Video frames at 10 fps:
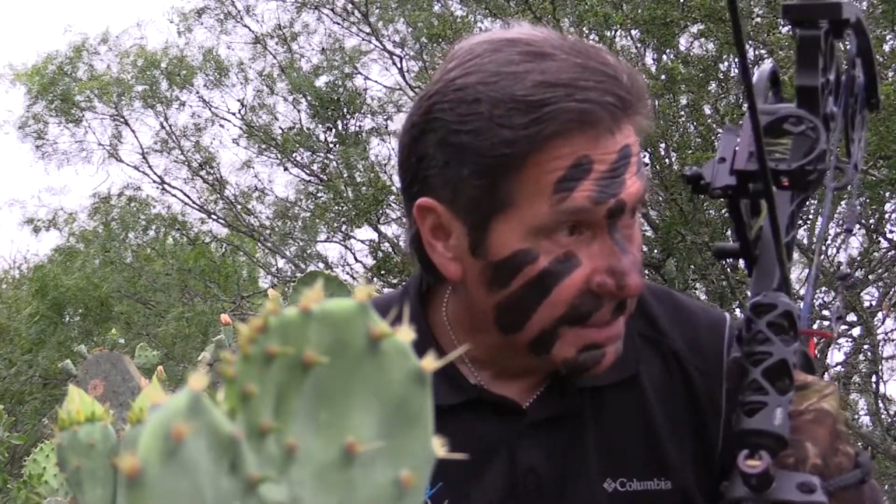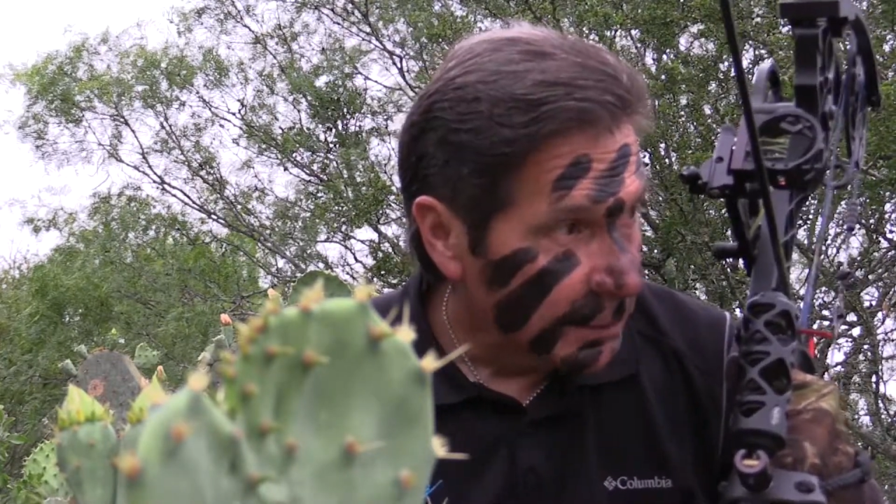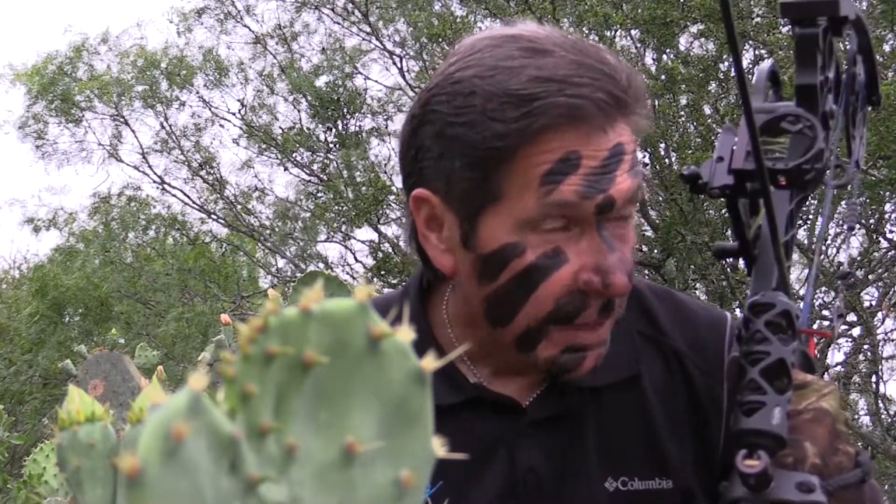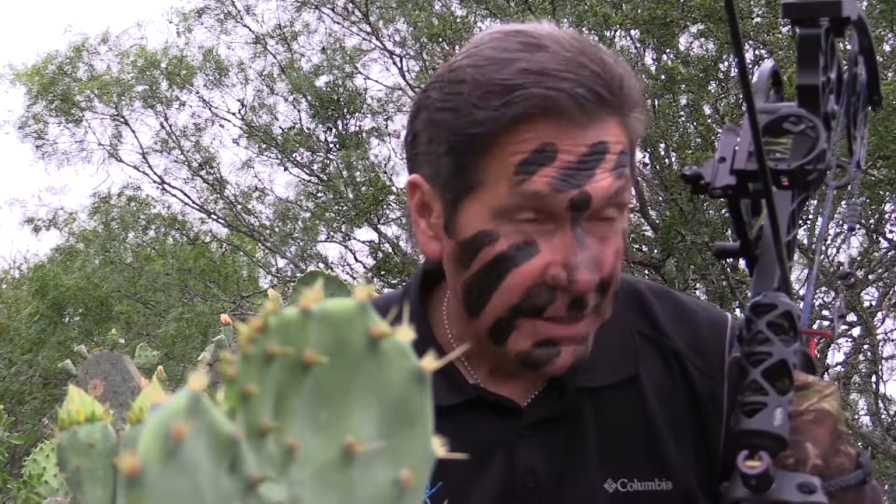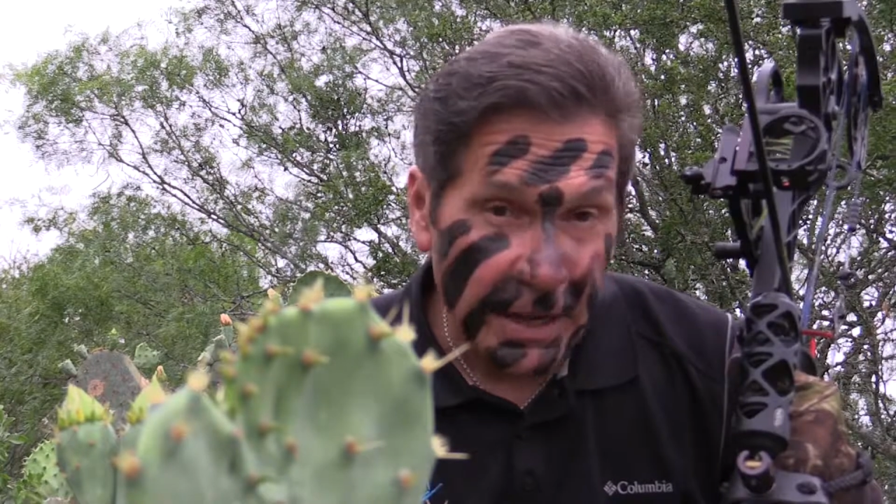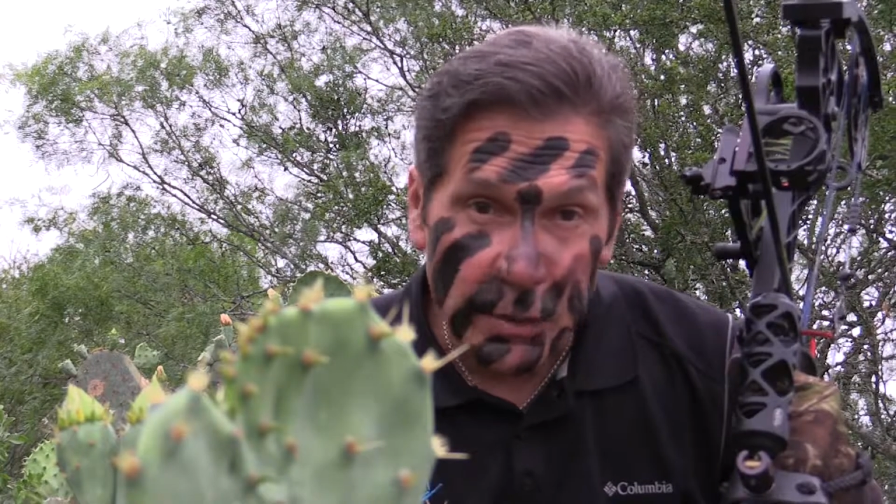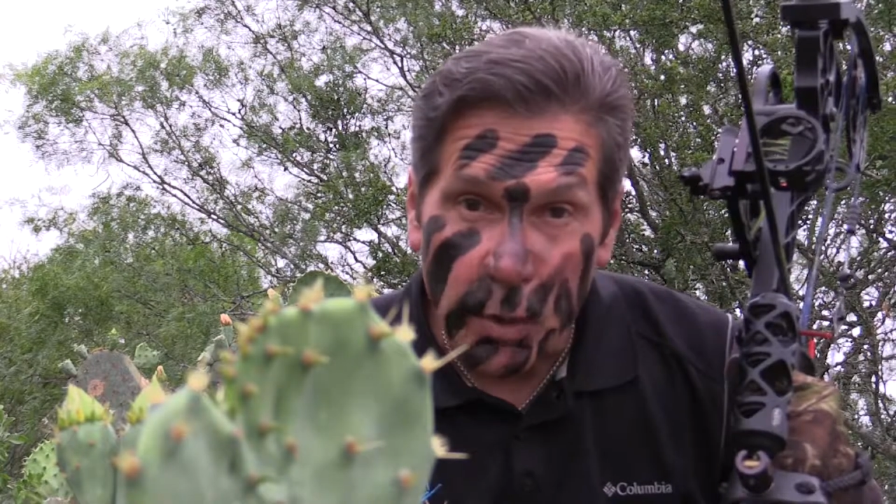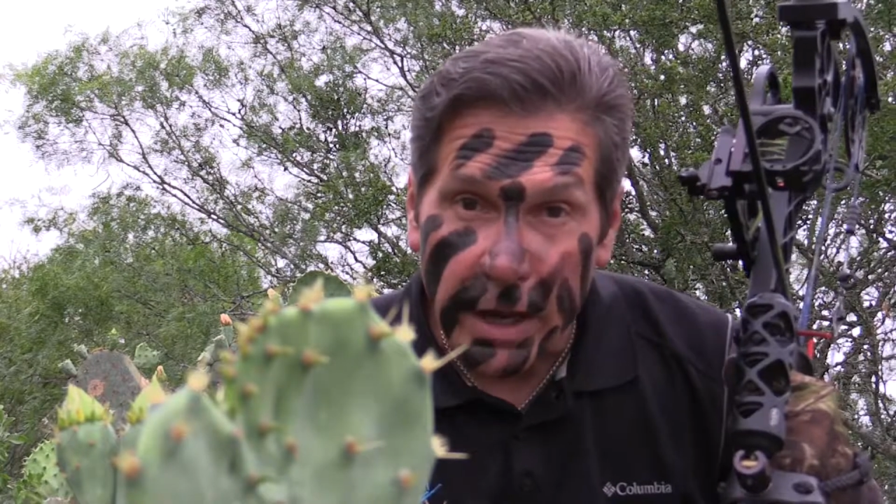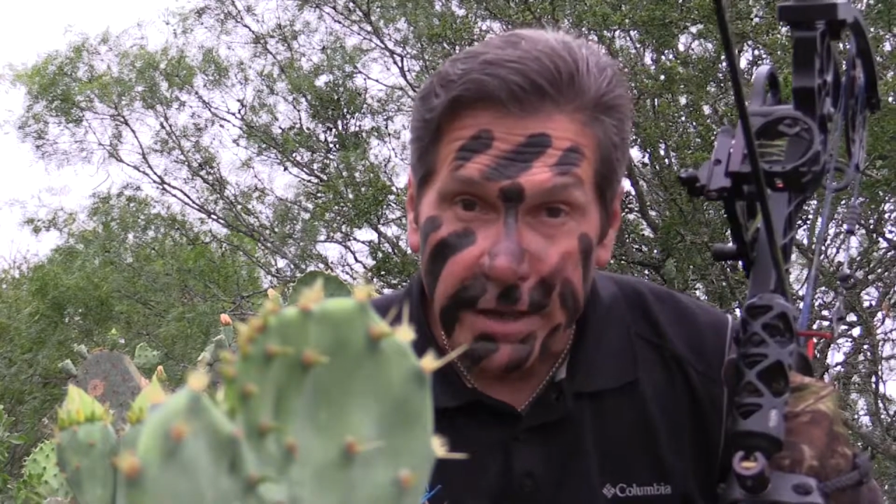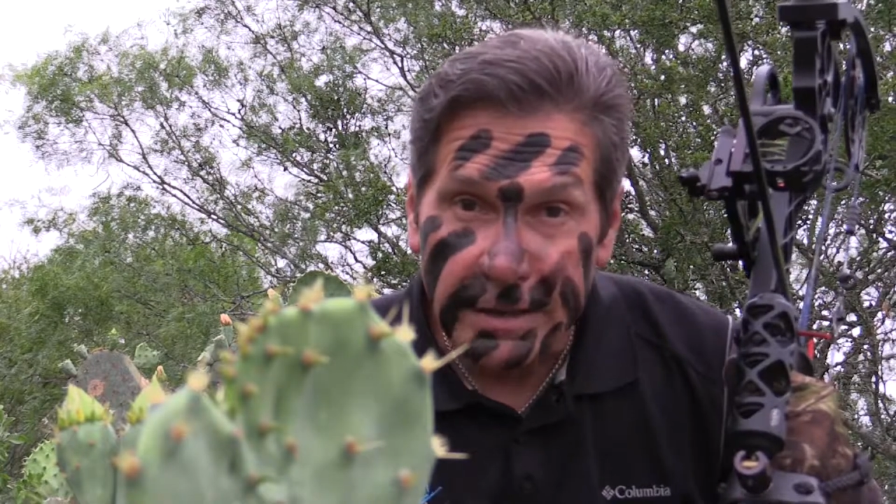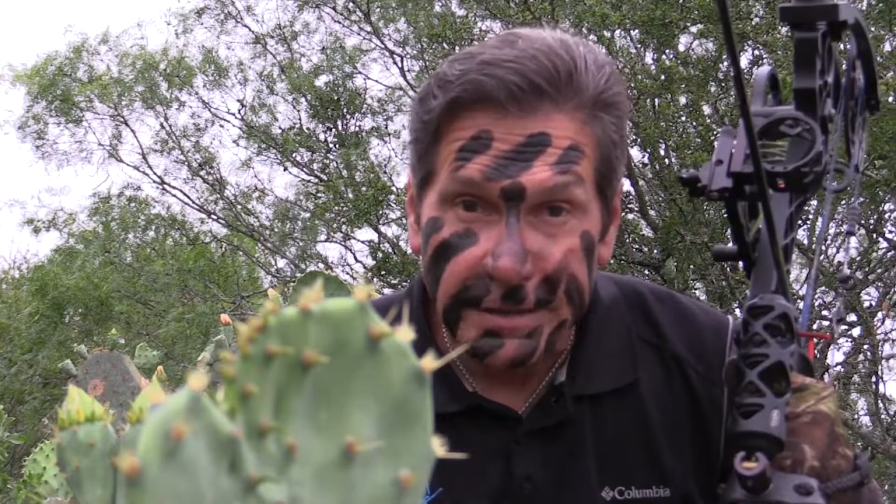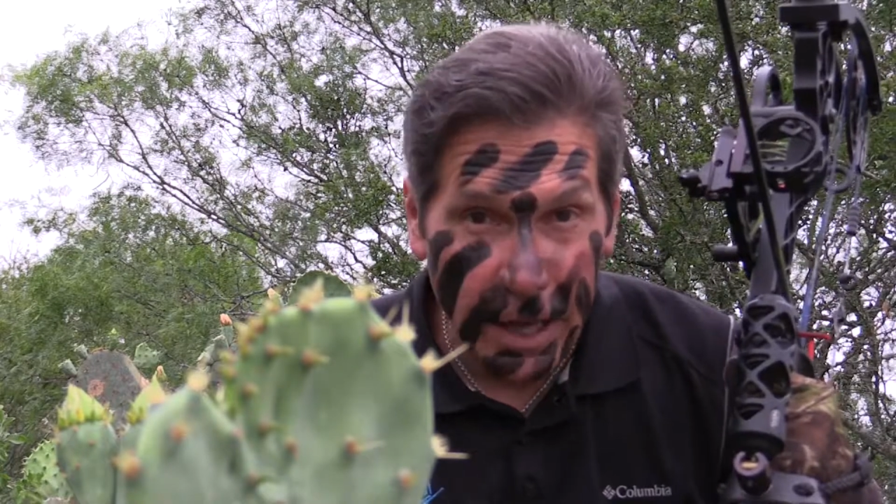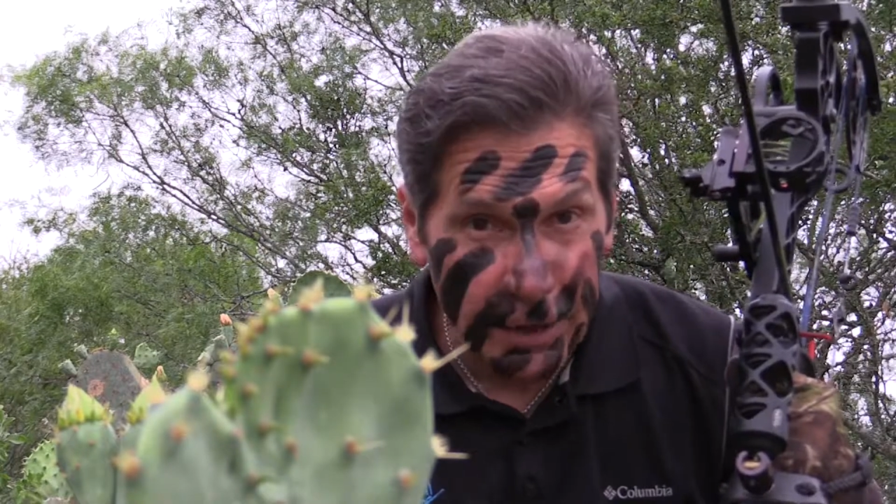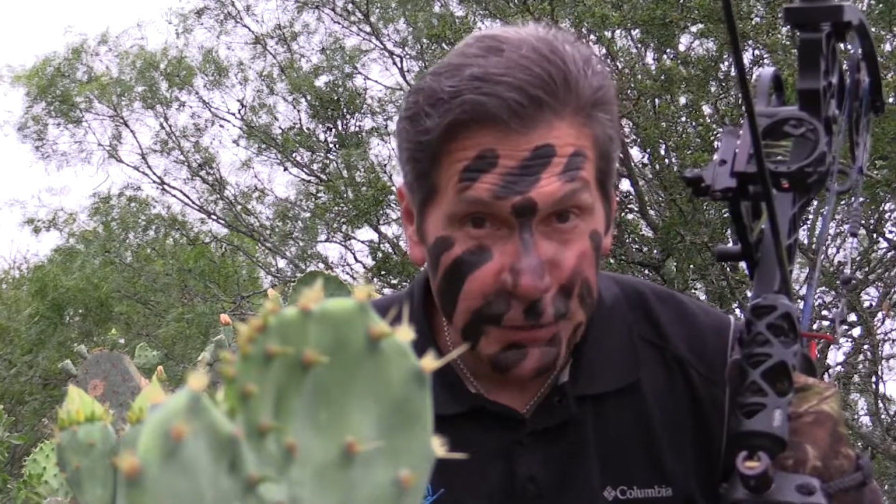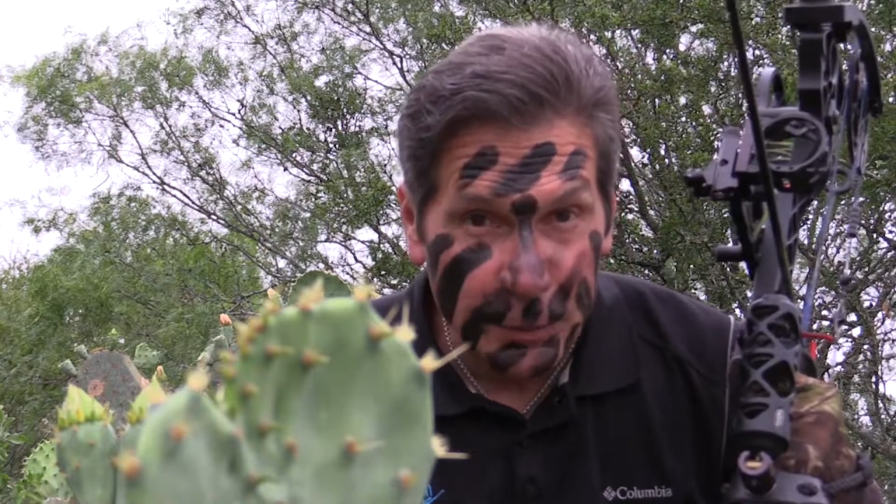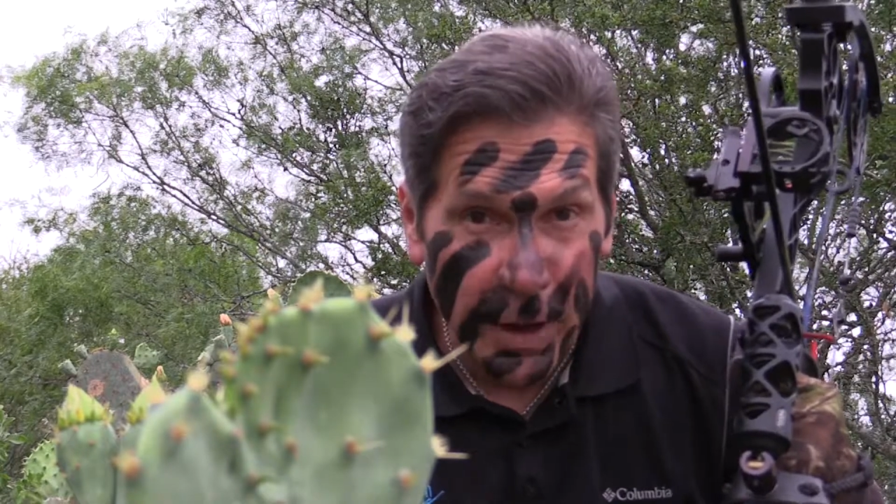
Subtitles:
But I tell you what, knowledge is